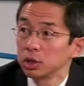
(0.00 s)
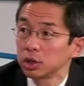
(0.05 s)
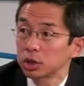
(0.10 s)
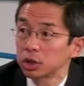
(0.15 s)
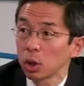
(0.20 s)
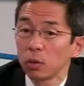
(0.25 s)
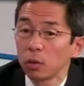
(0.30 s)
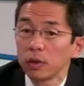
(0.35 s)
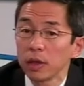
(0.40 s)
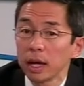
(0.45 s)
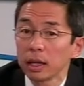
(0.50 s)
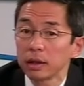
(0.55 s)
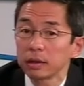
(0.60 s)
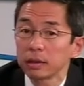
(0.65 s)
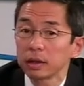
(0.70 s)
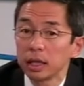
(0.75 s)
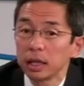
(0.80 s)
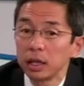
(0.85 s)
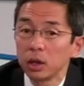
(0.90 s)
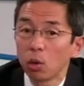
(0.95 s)
so
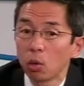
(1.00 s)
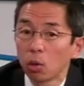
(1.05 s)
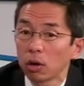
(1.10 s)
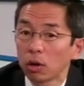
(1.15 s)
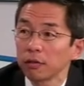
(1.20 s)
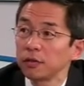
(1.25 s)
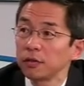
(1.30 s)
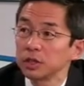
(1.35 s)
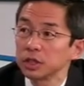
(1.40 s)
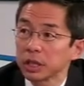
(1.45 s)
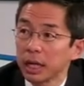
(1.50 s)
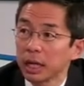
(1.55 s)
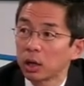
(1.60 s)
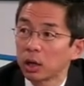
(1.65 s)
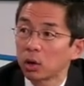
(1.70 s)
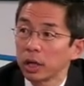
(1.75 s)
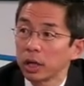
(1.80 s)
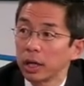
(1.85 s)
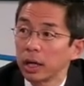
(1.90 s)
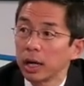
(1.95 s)
that the orifice
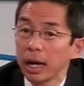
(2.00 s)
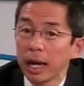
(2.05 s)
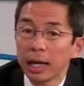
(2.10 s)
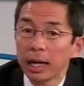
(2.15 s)
area